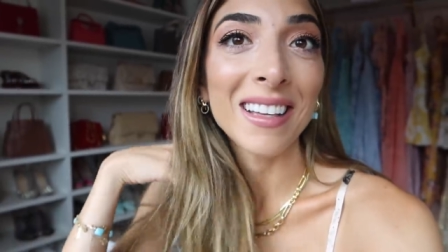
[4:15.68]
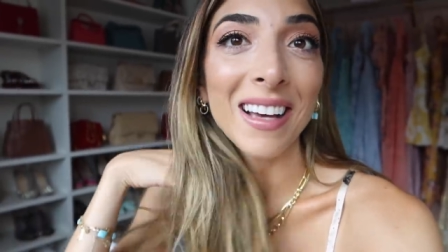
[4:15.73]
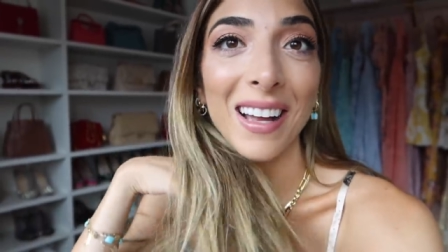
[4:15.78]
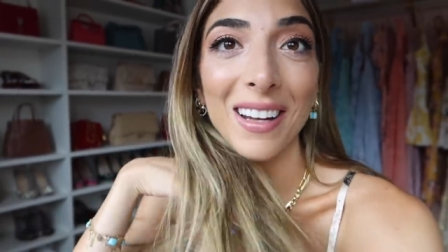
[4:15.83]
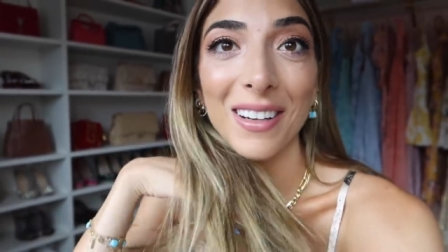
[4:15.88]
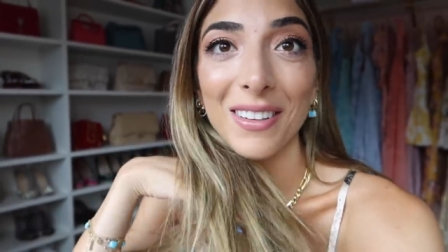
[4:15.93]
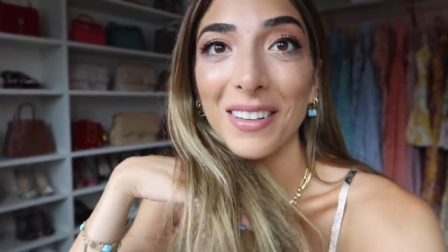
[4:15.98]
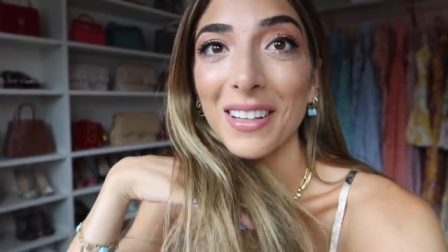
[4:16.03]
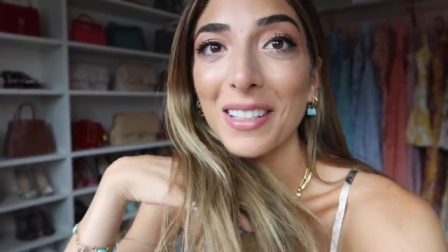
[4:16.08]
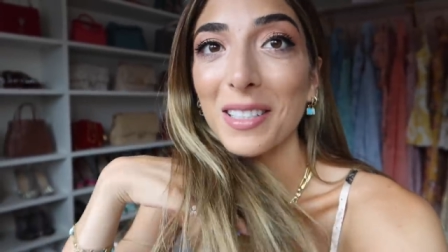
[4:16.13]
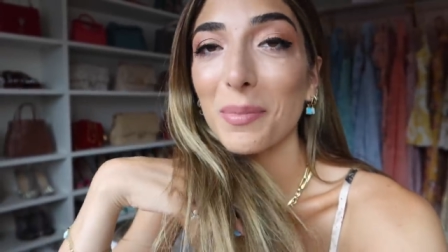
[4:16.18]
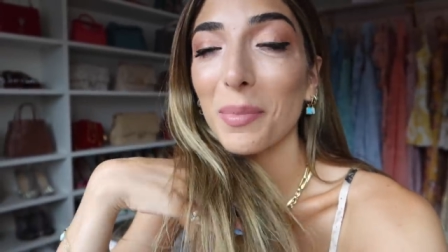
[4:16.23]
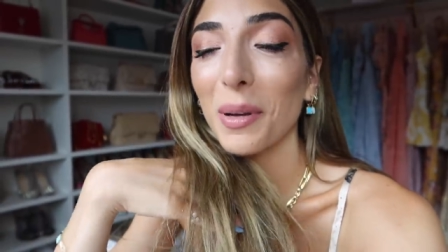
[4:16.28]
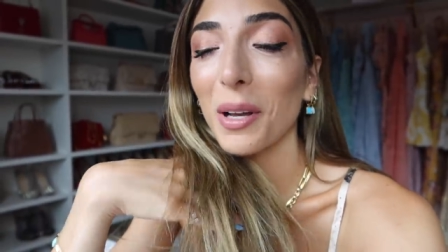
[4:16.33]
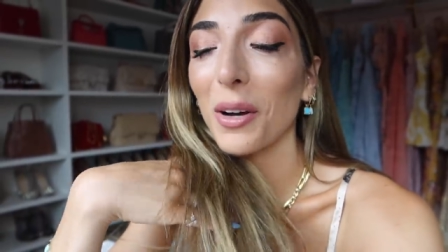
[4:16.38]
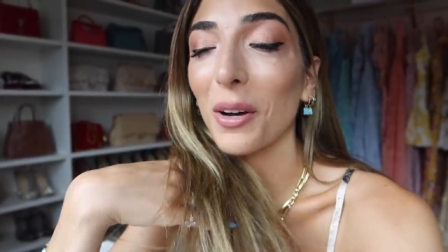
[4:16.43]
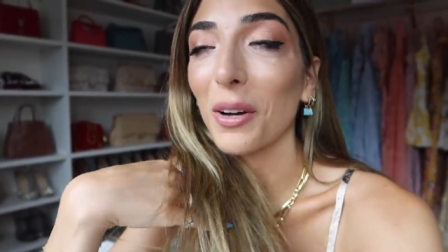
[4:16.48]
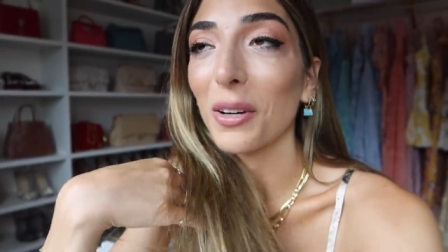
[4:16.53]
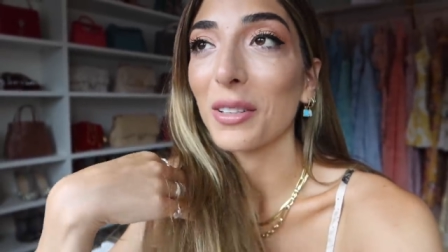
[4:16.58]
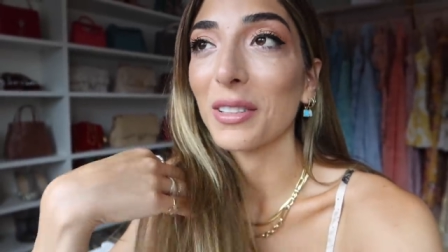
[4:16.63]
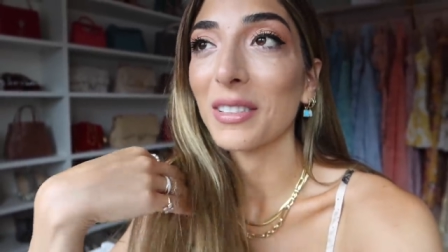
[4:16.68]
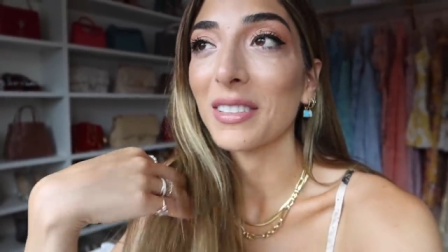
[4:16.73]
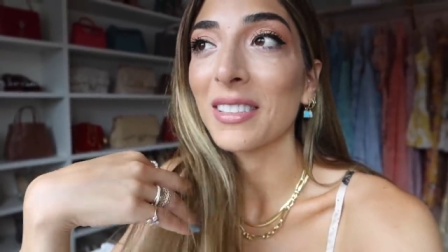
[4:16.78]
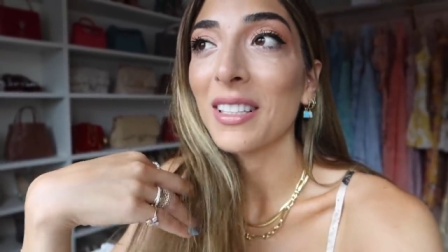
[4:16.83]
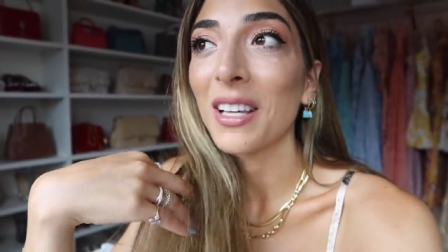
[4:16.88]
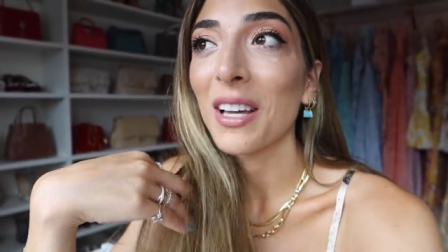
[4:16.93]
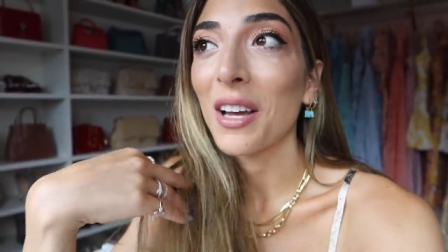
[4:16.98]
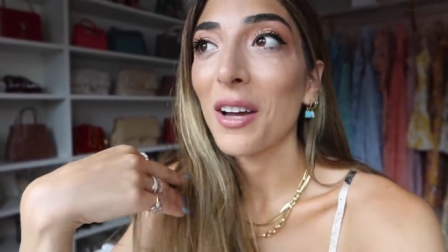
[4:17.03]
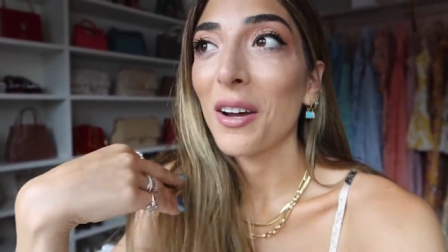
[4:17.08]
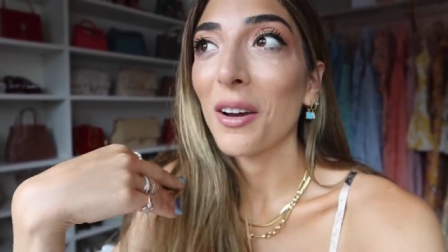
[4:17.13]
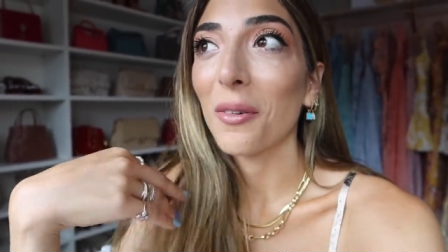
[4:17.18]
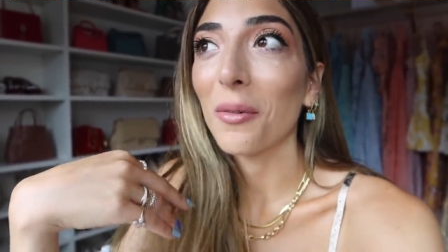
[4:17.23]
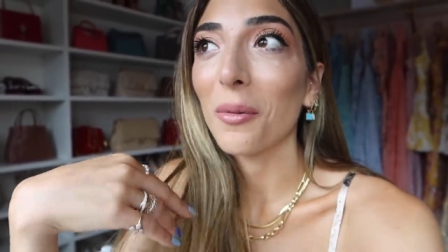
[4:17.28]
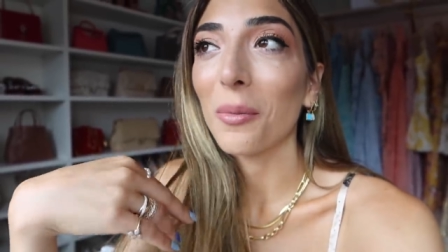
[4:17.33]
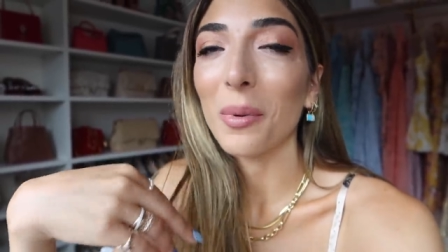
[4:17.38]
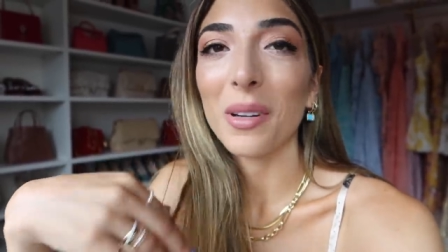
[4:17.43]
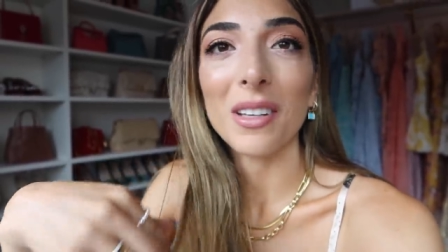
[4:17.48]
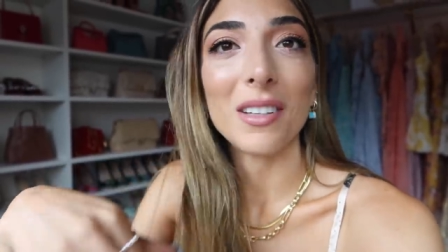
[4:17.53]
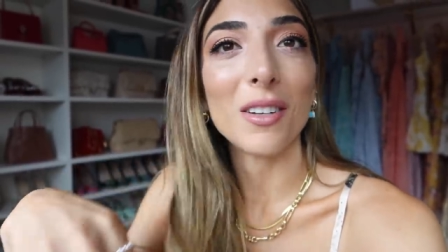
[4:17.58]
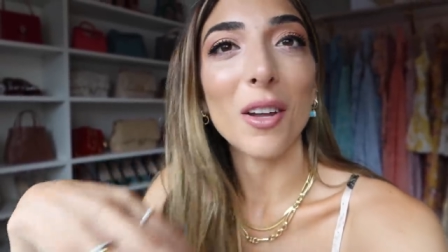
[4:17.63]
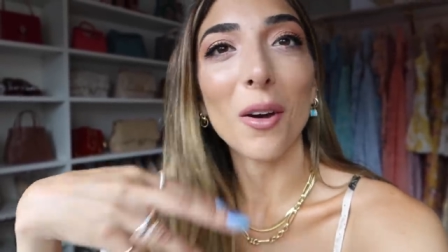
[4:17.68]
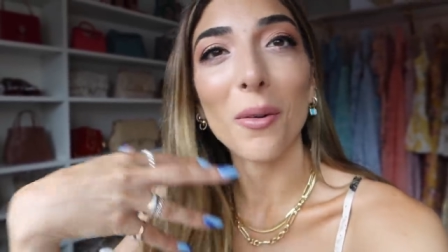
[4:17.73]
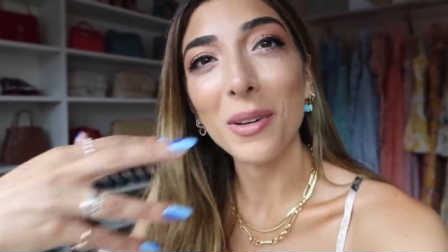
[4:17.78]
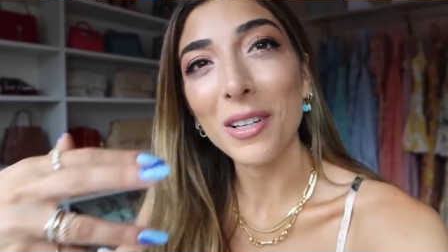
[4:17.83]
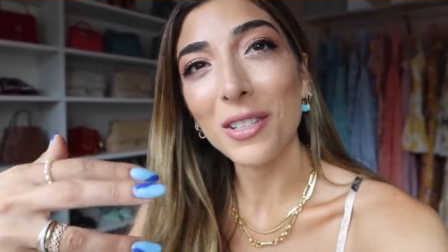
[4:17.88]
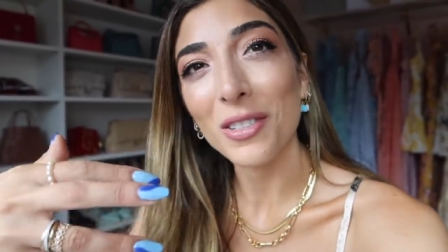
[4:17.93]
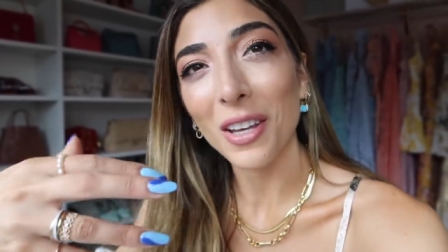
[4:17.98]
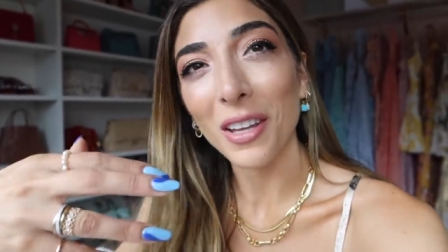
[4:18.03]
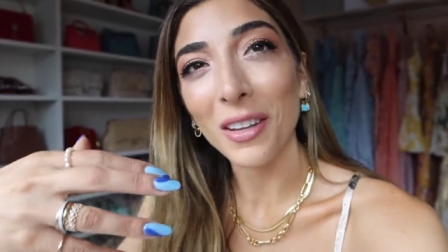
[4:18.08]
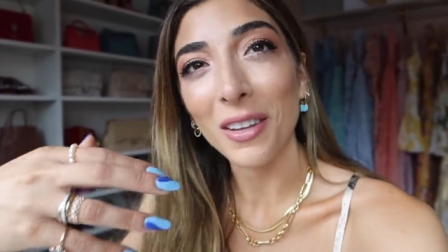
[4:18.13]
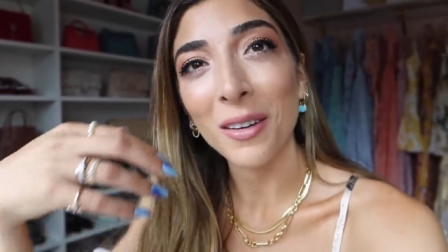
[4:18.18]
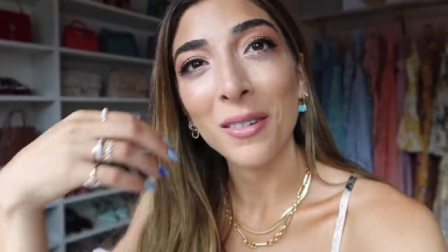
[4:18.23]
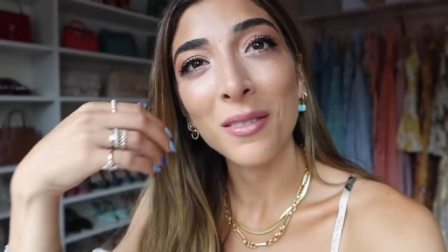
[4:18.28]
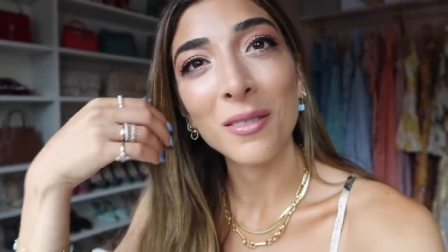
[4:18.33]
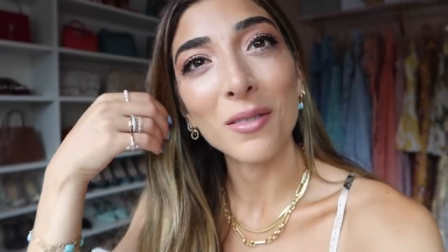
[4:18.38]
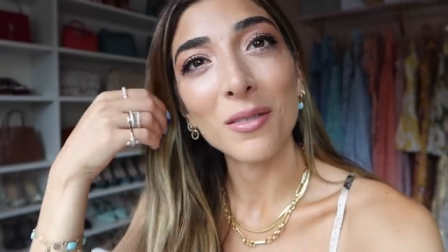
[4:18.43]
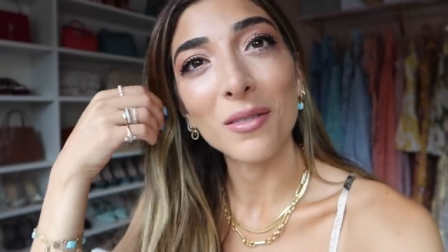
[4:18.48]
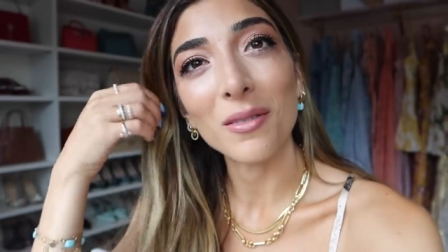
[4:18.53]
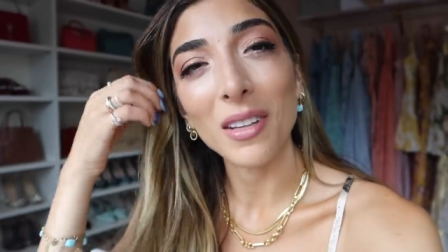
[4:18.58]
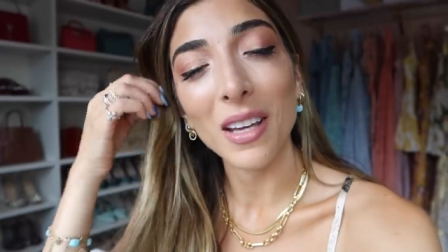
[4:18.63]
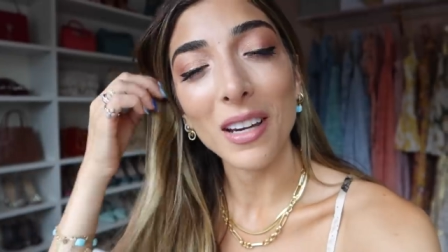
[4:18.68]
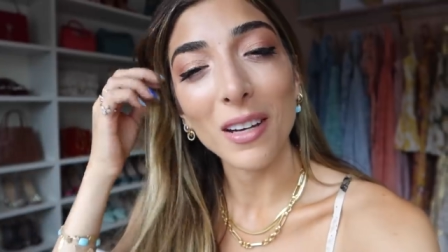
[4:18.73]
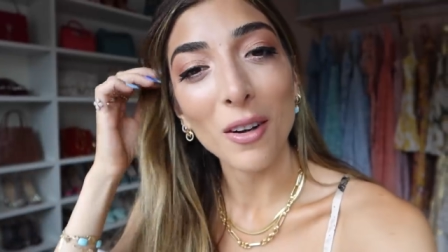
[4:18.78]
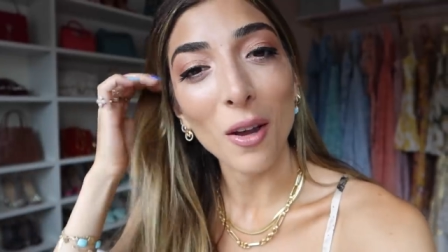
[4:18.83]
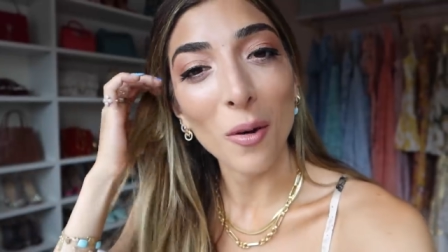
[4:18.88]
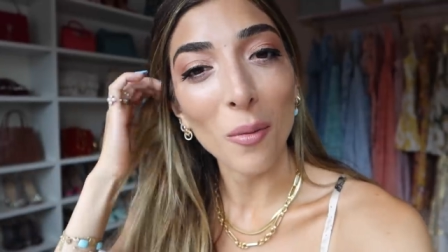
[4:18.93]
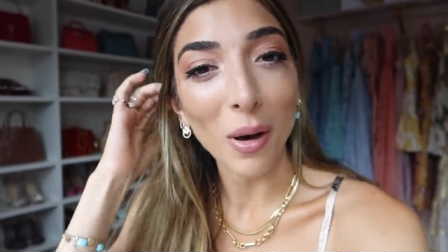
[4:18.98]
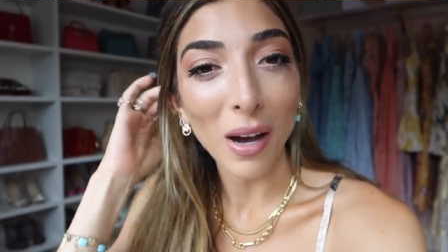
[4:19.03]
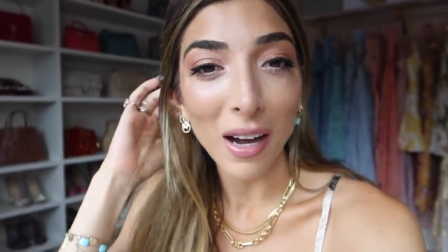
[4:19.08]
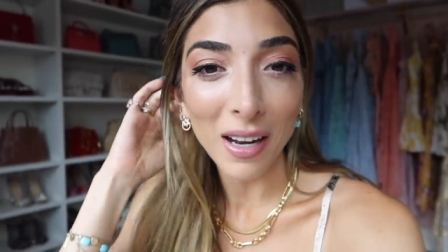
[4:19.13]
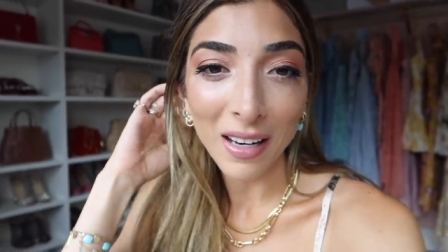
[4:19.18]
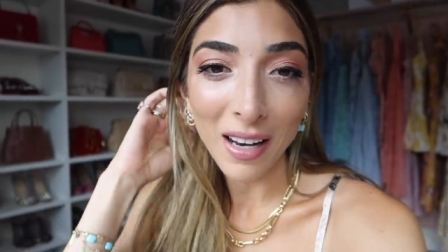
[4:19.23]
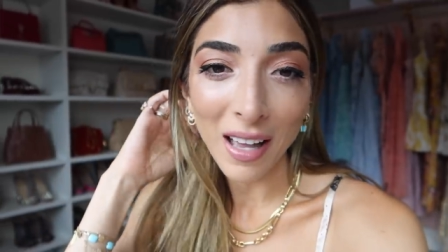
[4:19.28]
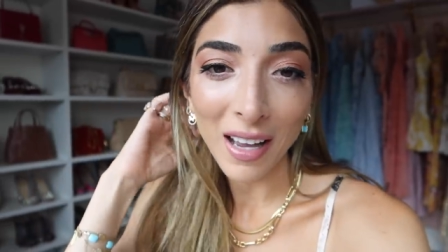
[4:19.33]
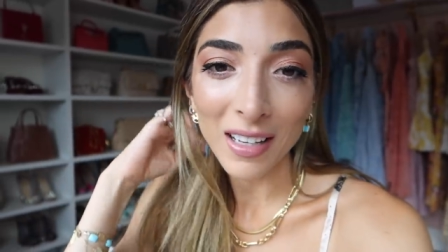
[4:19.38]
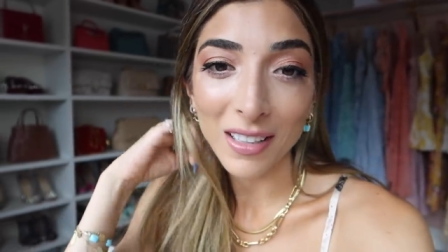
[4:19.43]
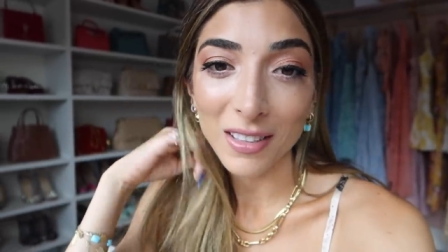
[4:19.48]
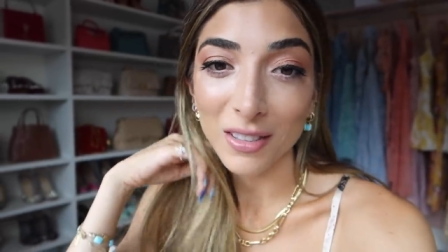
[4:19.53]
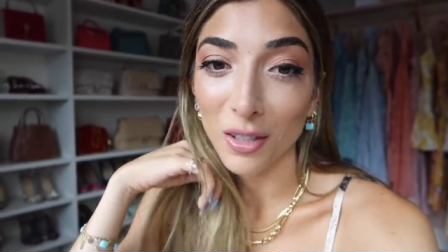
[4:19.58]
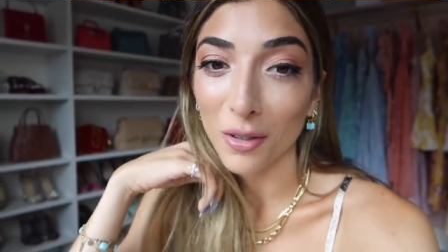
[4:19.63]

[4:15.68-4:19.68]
colorists because we know each other and they know what I like.